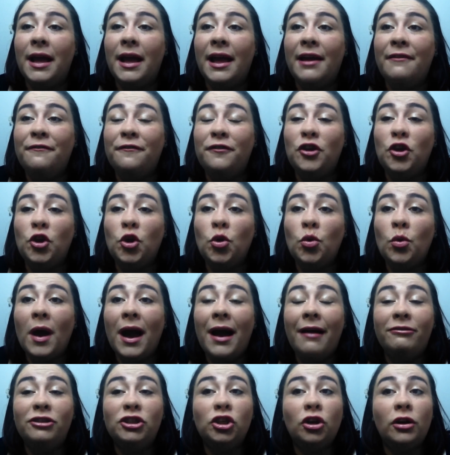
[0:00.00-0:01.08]
If you
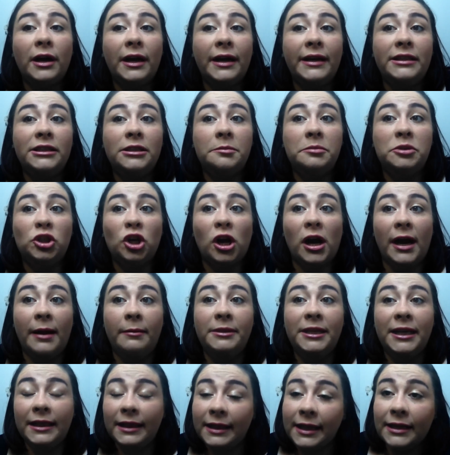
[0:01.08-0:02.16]
haven't already subscribed,
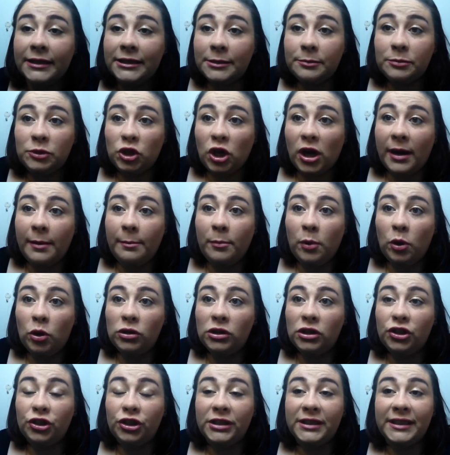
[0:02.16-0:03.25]
hit that subscribe
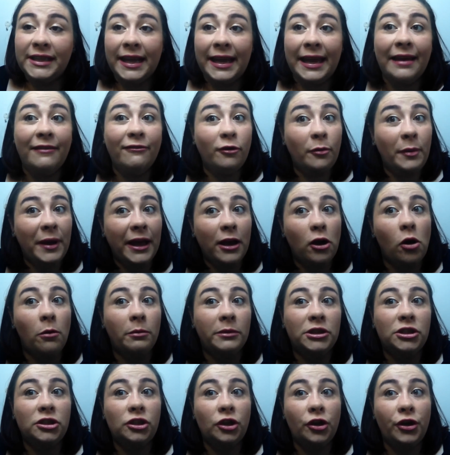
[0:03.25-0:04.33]
button. There's a giveaway
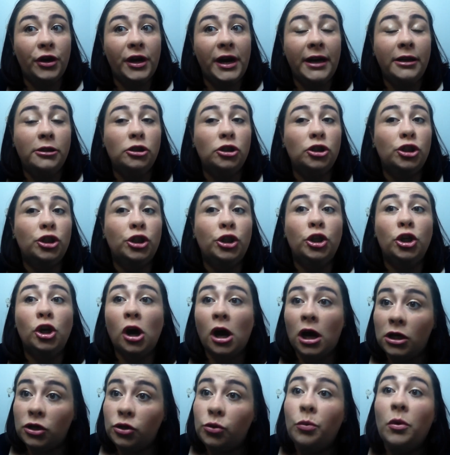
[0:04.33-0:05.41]
coming soon and you do
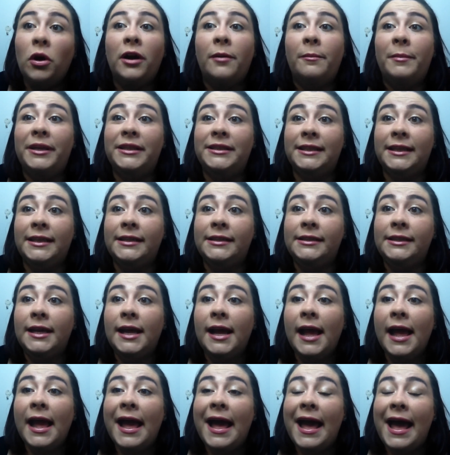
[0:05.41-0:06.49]
not want to miss it.
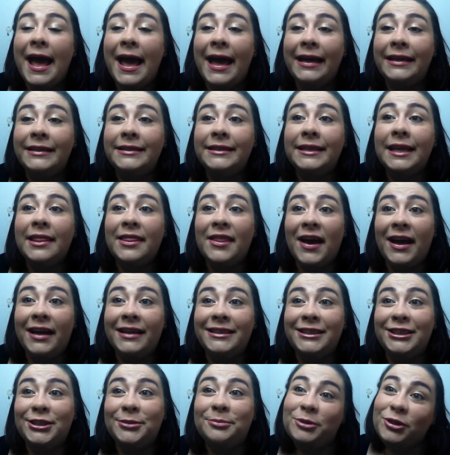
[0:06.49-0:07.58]
Hit
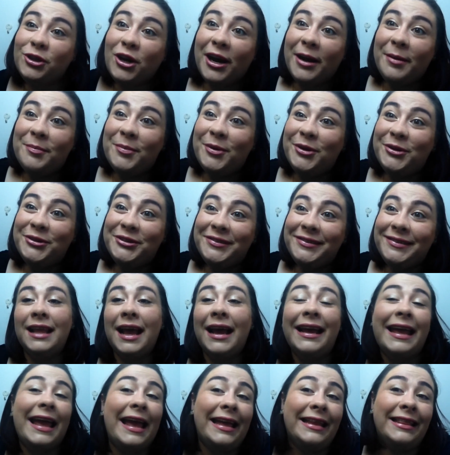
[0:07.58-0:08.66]
that subscribe button.
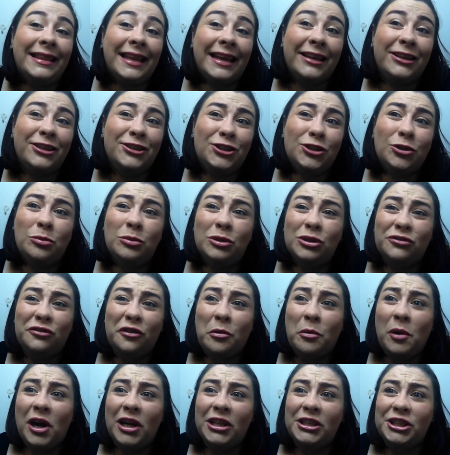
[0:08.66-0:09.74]
Again, thank you so much for
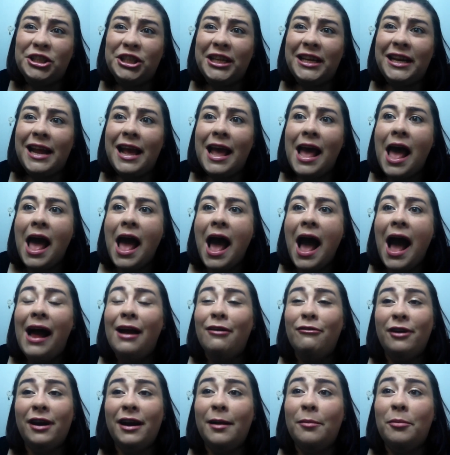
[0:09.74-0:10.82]
watching. I
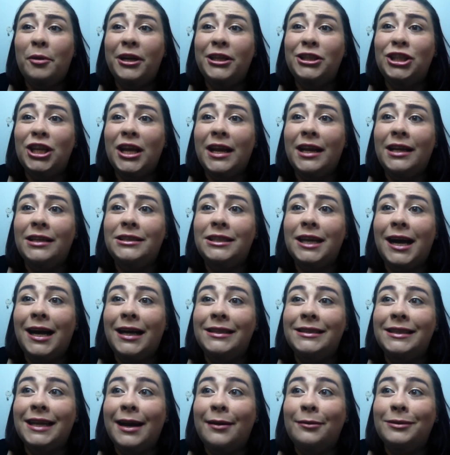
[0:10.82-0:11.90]
really appreciate it,
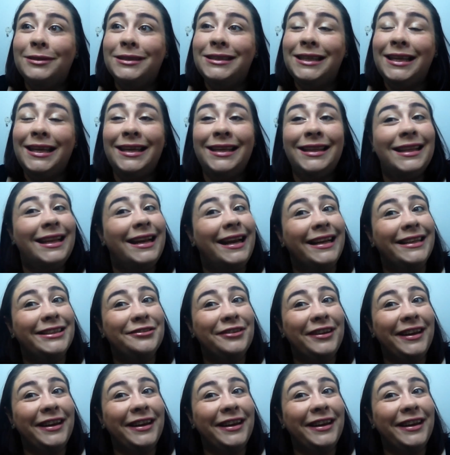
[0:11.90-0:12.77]
and I will see you in the next